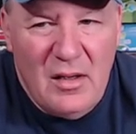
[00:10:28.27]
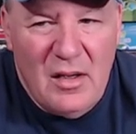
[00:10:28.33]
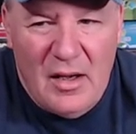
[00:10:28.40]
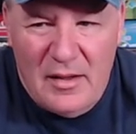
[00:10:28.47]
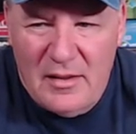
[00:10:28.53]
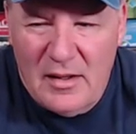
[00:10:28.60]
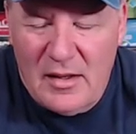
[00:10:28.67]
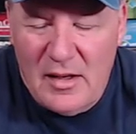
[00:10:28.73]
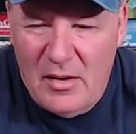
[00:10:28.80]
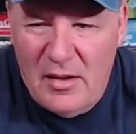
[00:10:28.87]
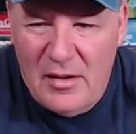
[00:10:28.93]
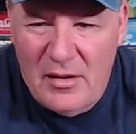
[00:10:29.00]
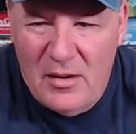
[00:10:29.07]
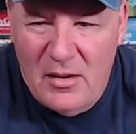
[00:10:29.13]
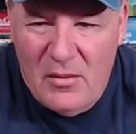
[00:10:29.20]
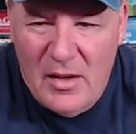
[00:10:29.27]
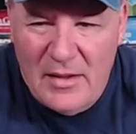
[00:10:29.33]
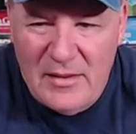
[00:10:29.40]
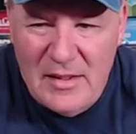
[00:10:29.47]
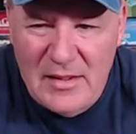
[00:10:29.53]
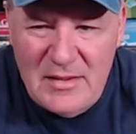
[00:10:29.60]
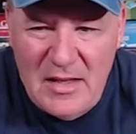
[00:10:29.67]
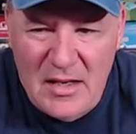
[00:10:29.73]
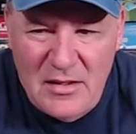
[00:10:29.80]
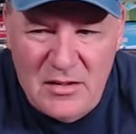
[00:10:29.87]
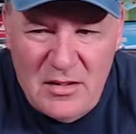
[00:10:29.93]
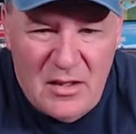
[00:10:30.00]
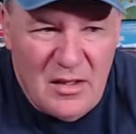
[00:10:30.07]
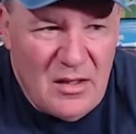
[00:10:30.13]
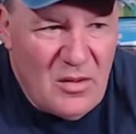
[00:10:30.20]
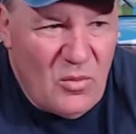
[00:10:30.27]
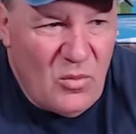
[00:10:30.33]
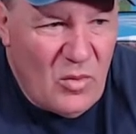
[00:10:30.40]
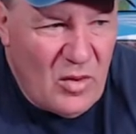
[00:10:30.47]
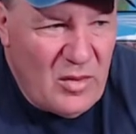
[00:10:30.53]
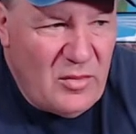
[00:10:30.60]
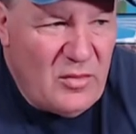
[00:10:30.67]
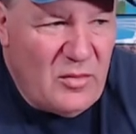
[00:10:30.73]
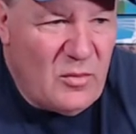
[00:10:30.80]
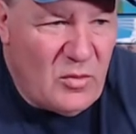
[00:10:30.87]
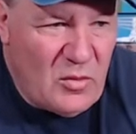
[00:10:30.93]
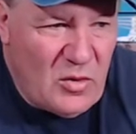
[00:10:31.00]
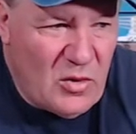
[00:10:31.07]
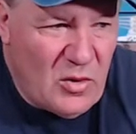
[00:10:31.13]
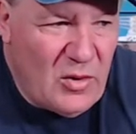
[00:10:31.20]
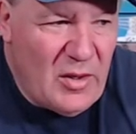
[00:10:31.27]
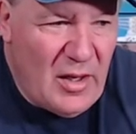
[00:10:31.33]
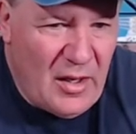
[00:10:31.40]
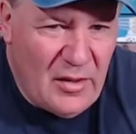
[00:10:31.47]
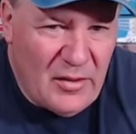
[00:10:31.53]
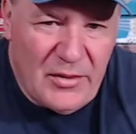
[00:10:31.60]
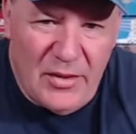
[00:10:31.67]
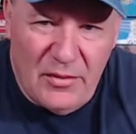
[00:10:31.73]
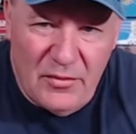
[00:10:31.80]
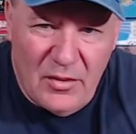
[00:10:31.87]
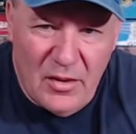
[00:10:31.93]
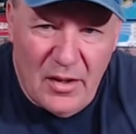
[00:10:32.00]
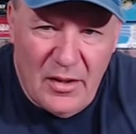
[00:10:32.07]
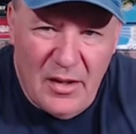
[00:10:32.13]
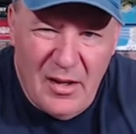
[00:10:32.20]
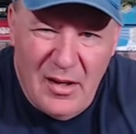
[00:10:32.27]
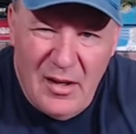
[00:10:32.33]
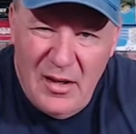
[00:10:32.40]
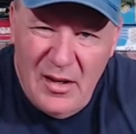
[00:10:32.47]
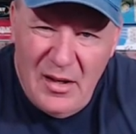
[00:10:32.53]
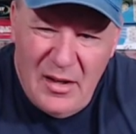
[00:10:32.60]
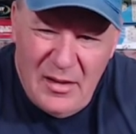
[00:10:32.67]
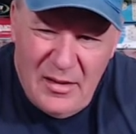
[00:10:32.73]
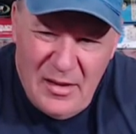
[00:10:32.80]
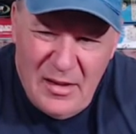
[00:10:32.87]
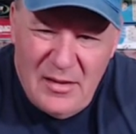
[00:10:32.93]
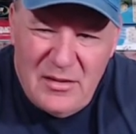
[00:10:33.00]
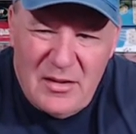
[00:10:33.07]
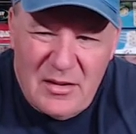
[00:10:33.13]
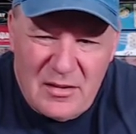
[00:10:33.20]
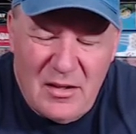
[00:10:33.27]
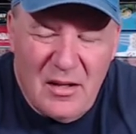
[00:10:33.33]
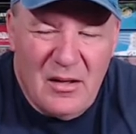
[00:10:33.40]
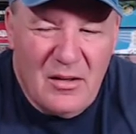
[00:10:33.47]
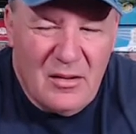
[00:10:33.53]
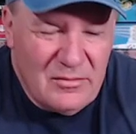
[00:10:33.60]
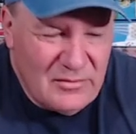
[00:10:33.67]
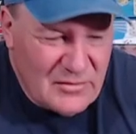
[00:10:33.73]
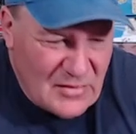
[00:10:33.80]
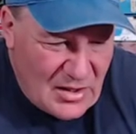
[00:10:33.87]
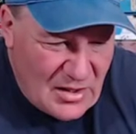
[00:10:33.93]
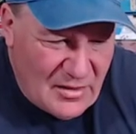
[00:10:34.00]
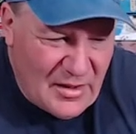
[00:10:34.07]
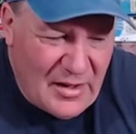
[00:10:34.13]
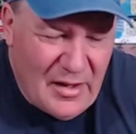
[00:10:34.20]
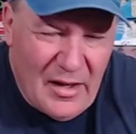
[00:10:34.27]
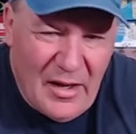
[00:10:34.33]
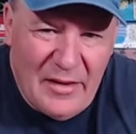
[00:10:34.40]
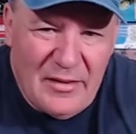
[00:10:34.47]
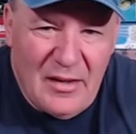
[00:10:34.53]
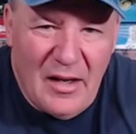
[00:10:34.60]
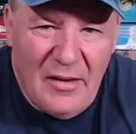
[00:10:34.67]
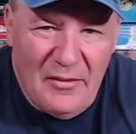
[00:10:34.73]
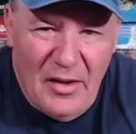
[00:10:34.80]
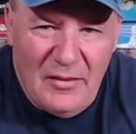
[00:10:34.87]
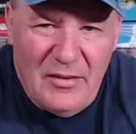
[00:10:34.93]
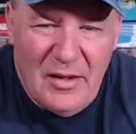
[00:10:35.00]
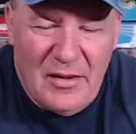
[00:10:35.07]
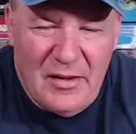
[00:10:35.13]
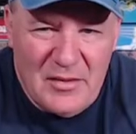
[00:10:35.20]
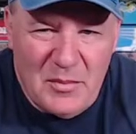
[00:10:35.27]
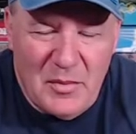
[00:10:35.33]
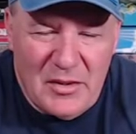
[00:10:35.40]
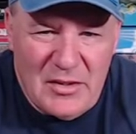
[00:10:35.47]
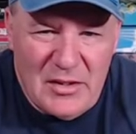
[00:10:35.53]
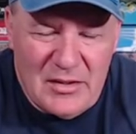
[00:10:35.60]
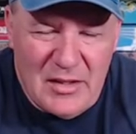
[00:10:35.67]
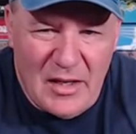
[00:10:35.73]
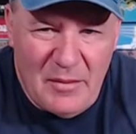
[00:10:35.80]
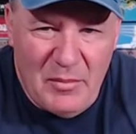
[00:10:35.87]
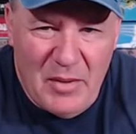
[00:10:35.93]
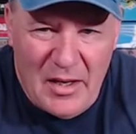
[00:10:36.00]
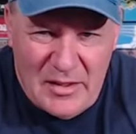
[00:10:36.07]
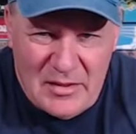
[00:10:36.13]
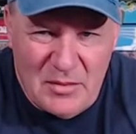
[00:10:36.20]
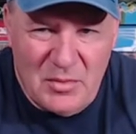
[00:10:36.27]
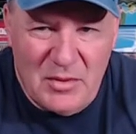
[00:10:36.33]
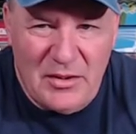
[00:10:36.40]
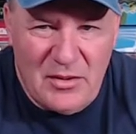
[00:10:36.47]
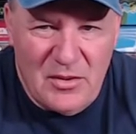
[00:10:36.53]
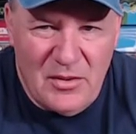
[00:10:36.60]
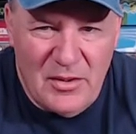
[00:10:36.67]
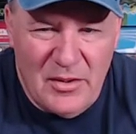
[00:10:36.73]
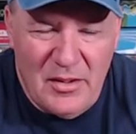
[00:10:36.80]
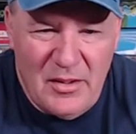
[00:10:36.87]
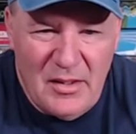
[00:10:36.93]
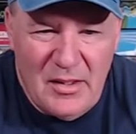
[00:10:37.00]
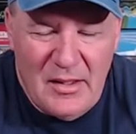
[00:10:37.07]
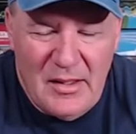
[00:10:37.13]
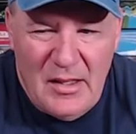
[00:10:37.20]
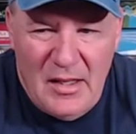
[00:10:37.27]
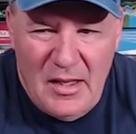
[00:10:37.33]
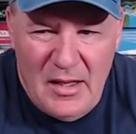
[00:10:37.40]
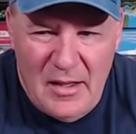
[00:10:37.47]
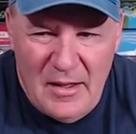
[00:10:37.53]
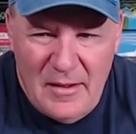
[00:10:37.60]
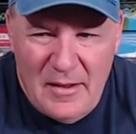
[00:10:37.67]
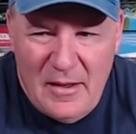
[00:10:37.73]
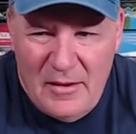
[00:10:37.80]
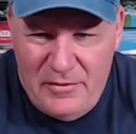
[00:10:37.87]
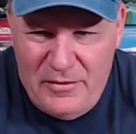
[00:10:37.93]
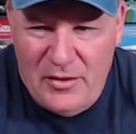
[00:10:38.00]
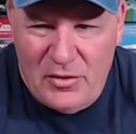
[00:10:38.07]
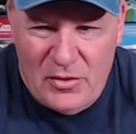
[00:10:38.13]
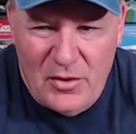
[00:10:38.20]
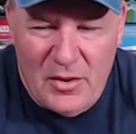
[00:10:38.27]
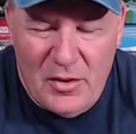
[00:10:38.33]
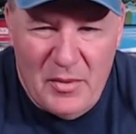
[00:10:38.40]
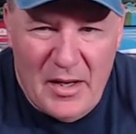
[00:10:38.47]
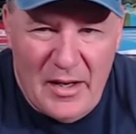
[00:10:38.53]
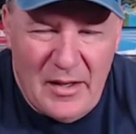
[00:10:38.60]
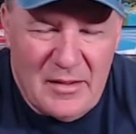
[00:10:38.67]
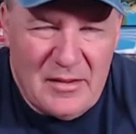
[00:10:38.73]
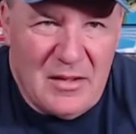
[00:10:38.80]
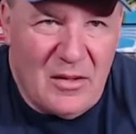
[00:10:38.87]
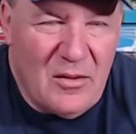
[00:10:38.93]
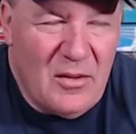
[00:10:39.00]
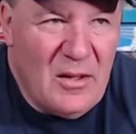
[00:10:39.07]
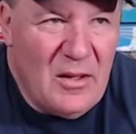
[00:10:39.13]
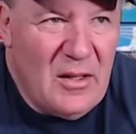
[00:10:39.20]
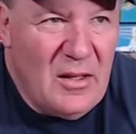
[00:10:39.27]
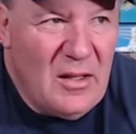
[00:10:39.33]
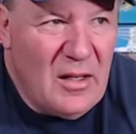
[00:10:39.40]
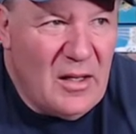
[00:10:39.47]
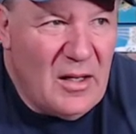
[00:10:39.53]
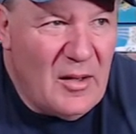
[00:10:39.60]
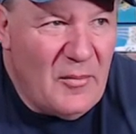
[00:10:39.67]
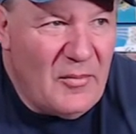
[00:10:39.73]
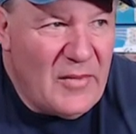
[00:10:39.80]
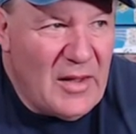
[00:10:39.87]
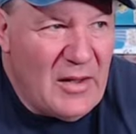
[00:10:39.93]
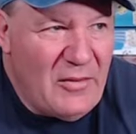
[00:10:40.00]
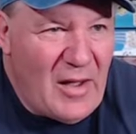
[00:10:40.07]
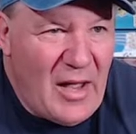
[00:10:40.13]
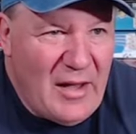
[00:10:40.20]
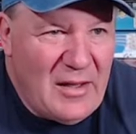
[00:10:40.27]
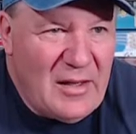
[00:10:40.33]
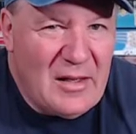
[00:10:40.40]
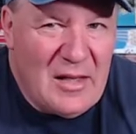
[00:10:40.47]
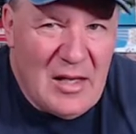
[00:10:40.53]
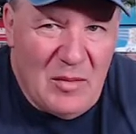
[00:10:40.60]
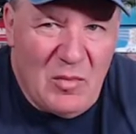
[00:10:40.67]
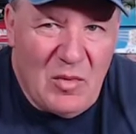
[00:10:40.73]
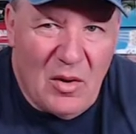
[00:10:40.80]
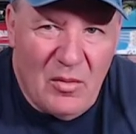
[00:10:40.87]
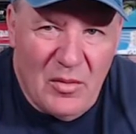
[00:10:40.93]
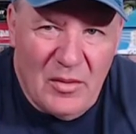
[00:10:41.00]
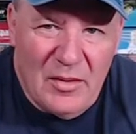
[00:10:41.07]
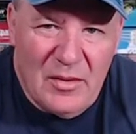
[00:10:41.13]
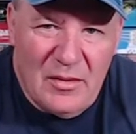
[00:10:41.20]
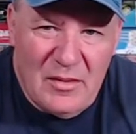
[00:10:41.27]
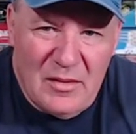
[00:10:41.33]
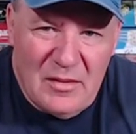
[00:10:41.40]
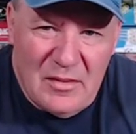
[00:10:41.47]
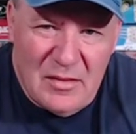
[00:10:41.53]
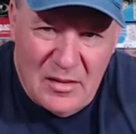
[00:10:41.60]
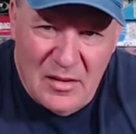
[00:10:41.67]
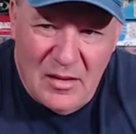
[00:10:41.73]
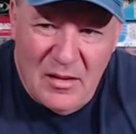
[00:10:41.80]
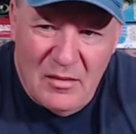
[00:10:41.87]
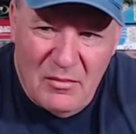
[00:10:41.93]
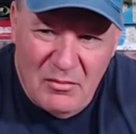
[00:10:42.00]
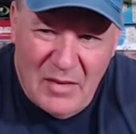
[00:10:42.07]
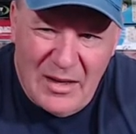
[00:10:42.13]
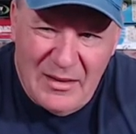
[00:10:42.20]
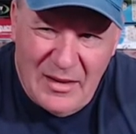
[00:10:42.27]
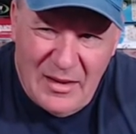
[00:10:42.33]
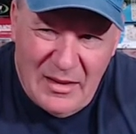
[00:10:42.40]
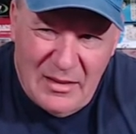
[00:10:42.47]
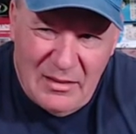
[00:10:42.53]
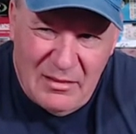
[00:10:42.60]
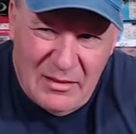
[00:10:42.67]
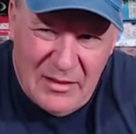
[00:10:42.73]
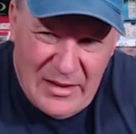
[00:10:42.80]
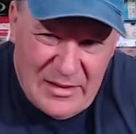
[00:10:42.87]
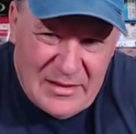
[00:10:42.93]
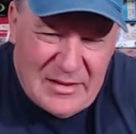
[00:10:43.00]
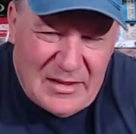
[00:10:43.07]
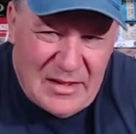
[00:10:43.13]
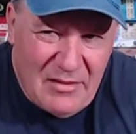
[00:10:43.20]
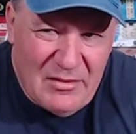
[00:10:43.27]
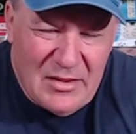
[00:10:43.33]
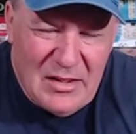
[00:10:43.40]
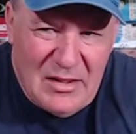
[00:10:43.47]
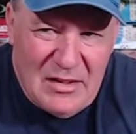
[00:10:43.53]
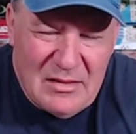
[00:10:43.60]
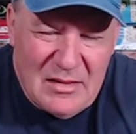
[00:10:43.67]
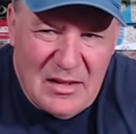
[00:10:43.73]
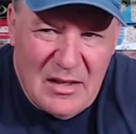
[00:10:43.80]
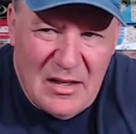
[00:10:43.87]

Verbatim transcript: I think I you know at this age one good healthy run, and then just go. All right, I, have done as much as I possibly could, and I feel good about it. So um, if I can keep going to my late 70s